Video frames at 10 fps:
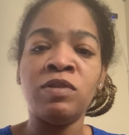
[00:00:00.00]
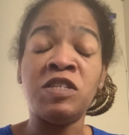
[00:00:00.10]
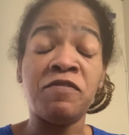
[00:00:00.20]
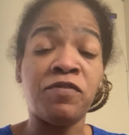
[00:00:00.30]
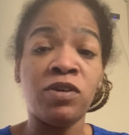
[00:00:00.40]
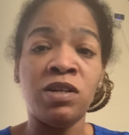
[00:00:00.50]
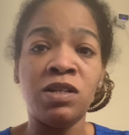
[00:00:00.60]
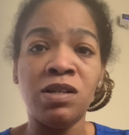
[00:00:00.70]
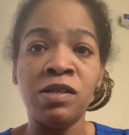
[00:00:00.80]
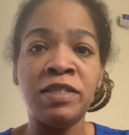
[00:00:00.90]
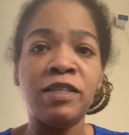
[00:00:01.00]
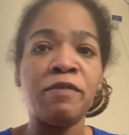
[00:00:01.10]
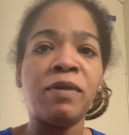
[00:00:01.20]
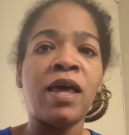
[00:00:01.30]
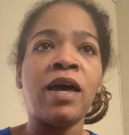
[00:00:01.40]
different
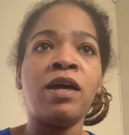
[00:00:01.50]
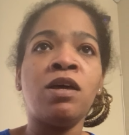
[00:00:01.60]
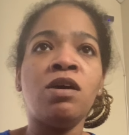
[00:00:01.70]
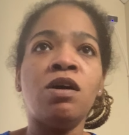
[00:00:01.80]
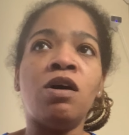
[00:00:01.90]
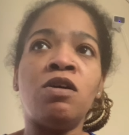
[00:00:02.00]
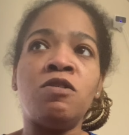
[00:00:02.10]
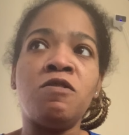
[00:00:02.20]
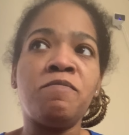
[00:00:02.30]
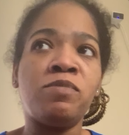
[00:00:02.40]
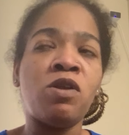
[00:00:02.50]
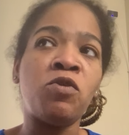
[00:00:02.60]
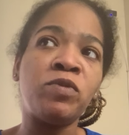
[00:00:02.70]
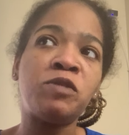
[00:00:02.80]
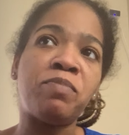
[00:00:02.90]
stimuli.
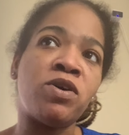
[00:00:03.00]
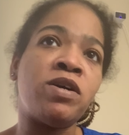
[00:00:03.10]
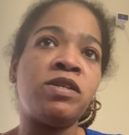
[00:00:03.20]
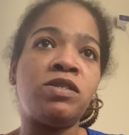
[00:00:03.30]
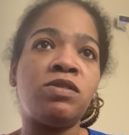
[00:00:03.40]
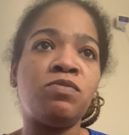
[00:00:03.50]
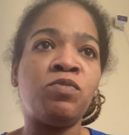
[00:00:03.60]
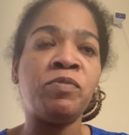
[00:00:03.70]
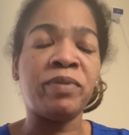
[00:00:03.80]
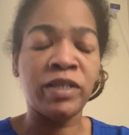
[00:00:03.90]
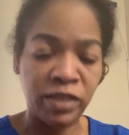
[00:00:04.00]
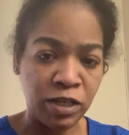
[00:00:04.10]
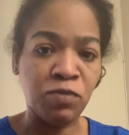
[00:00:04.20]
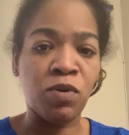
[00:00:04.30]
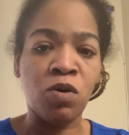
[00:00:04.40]
No response will be
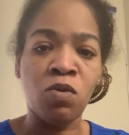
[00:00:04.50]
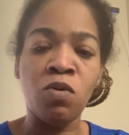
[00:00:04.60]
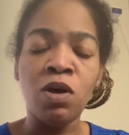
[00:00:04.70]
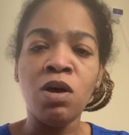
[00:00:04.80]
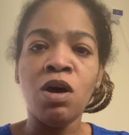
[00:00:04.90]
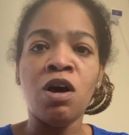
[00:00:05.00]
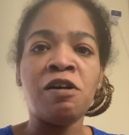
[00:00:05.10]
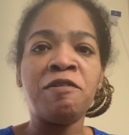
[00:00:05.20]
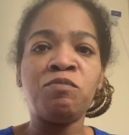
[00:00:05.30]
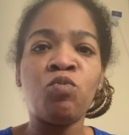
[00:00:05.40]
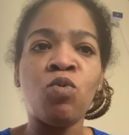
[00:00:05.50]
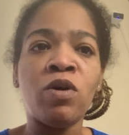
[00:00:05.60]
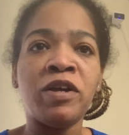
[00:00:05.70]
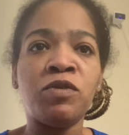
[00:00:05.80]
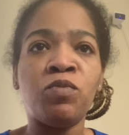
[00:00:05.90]
0.
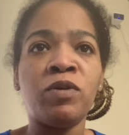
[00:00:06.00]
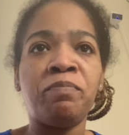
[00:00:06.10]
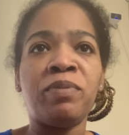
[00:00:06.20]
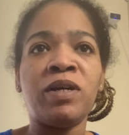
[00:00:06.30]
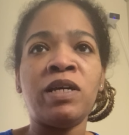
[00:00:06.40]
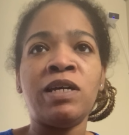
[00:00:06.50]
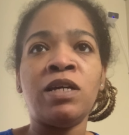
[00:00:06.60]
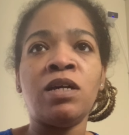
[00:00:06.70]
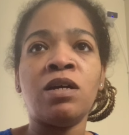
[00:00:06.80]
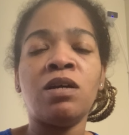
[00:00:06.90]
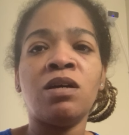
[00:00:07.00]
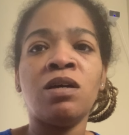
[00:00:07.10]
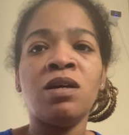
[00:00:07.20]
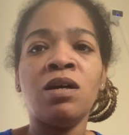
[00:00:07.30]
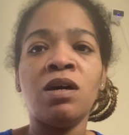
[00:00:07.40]
1 would be
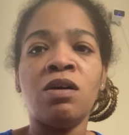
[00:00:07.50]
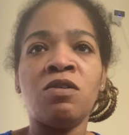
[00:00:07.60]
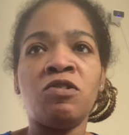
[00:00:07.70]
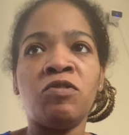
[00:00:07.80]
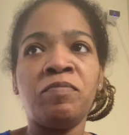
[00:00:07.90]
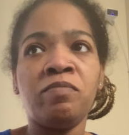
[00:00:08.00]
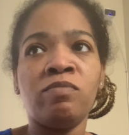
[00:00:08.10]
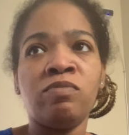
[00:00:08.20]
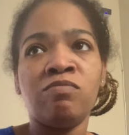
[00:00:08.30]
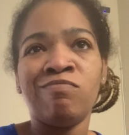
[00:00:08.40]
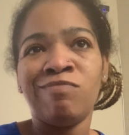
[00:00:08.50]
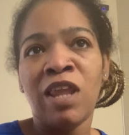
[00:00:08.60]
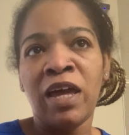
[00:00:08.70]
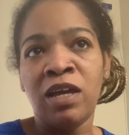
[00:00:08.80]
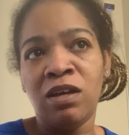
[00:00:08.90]

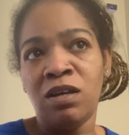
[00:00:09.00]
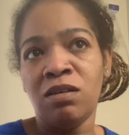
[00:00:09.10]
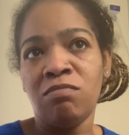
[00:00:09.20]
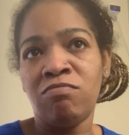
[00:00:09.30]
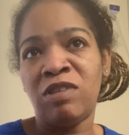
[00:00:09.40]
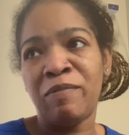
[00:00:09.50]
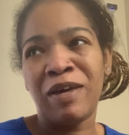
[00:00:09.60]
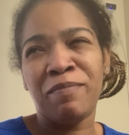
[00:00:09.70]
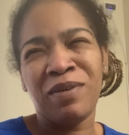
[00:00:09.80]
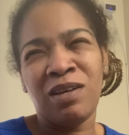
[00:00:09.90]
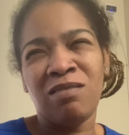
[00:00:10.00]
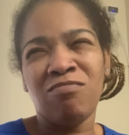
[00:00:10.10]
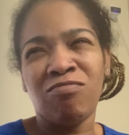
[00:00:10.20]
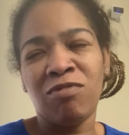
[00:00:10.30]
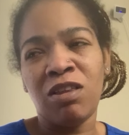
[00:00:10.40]
like the baby
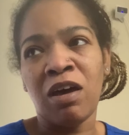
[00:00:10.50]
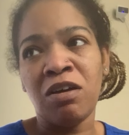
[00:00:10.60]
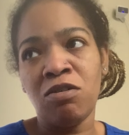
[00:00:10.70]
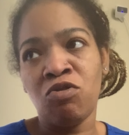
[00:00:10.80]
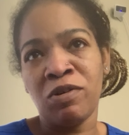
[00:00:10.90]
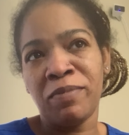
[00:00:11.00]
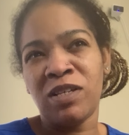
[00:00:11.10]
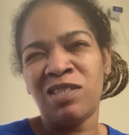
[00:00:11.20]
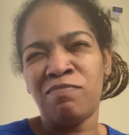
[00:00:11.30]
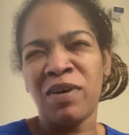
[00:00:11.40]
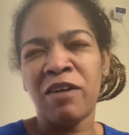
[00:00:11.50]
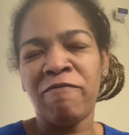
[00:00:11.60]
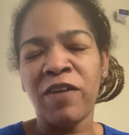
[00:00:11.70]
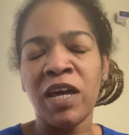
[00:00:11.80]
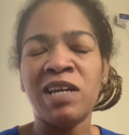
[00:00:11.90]
like grimace, make a
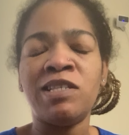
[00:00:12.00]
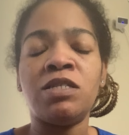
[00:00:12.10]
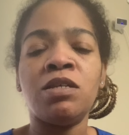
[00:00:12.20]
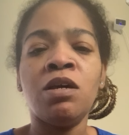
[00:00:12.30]
face